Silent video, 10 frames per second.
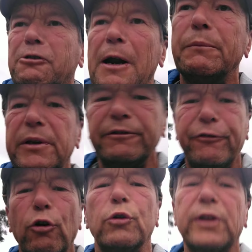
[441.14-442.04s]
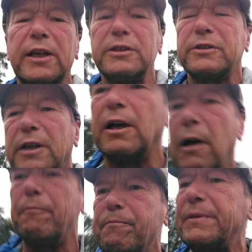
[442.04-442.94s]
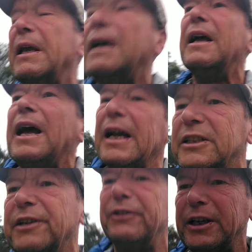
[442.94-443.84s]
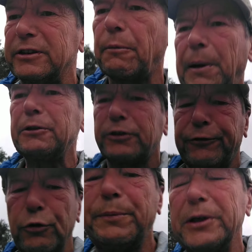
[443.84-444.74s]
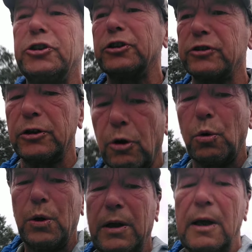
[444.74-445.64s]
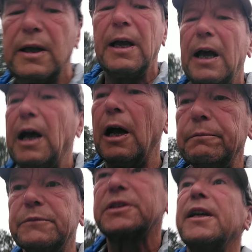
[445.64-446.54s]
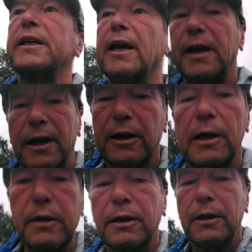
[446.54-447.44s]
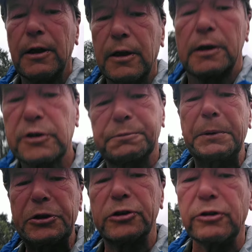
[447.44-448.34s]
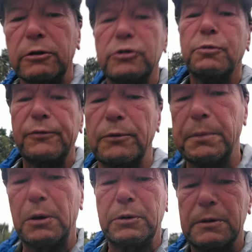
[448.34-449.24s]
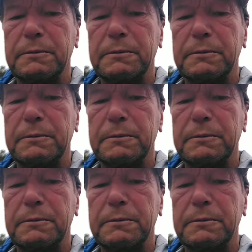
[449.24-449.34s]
crammed in four days' um, activities. I'll post a few pictures and all. Um, take care. Speak to you soon, swift and bold.